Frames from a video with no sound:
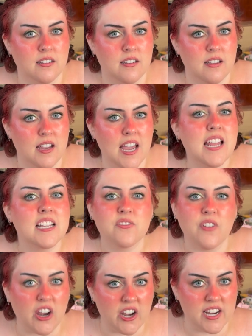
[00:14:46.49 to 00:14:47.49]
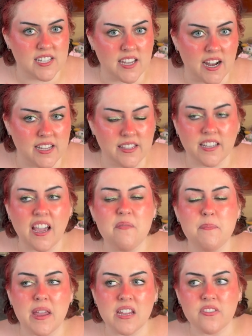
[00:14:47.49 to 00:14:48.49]
and it's very exciting. Like I've
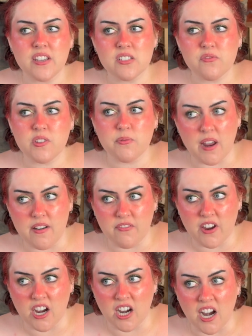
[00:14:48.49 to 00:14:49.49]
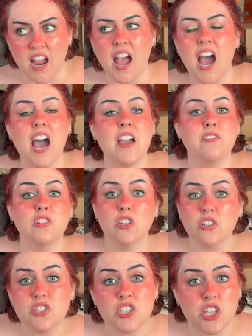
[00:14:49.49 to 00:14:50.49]
made things for the Ren Fair. I've
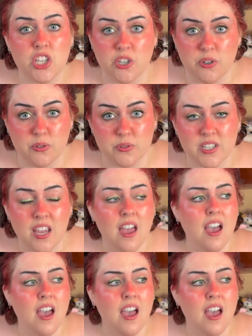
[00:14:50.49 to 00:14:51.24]
looked cute.